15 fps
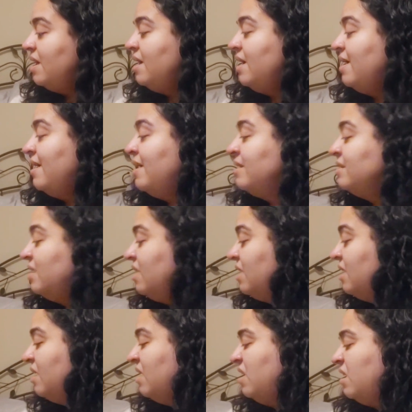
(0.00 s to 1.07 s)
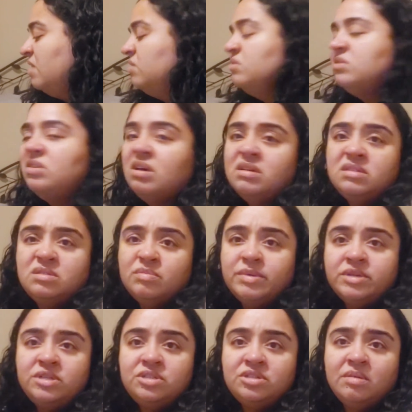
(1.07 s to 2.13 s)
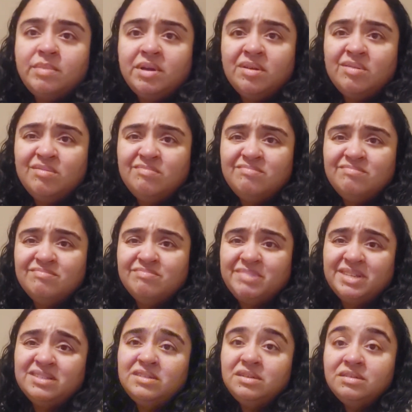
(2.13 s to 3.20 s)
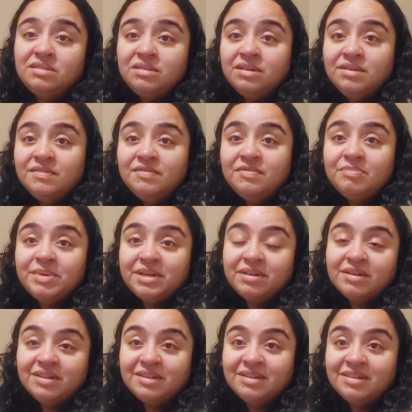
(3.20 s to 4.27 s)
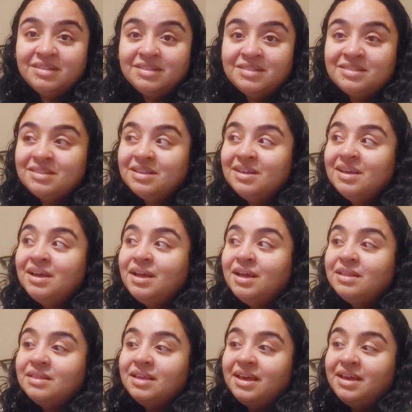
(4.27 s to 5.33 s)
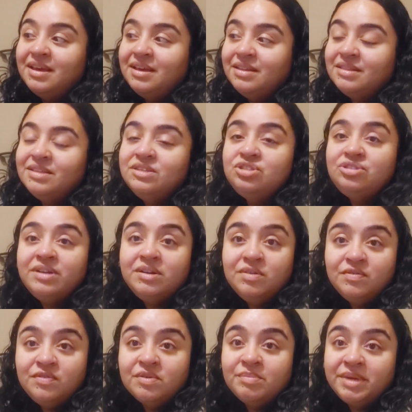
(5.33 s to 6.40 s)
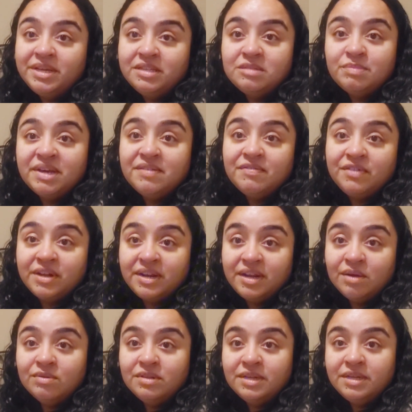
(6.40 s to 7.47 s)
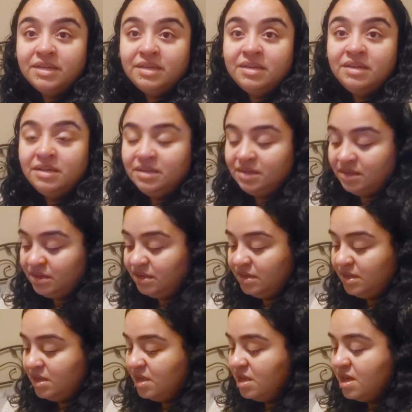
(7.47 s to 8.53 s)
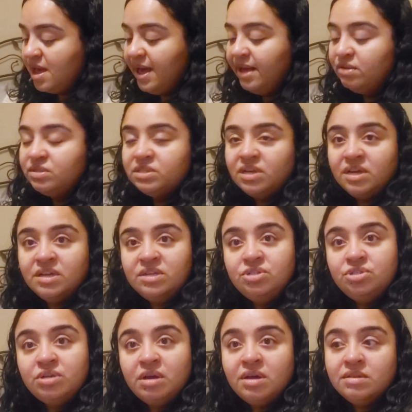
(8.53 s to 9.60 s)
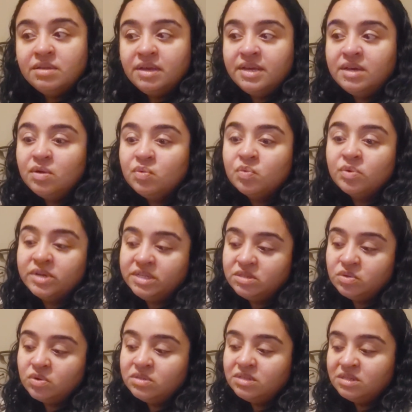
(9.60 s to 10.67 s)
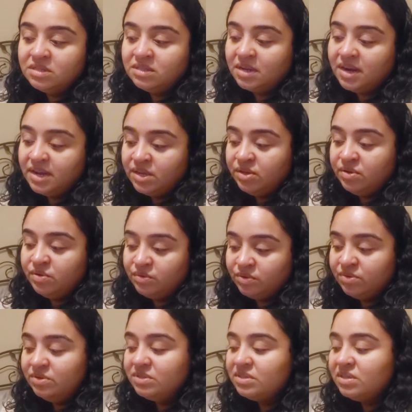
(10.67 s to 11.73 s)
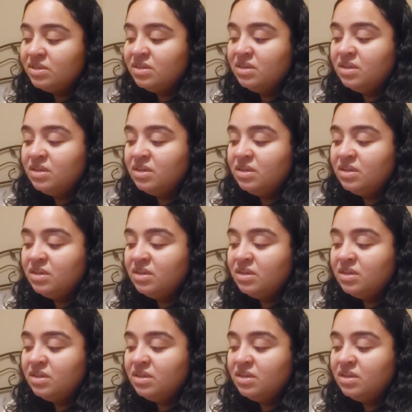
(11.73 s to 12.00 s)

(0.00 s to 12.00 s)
and I don't talk too much about business stuff because like this channel for me is my fun outlet. I'll touch on like resources that I use,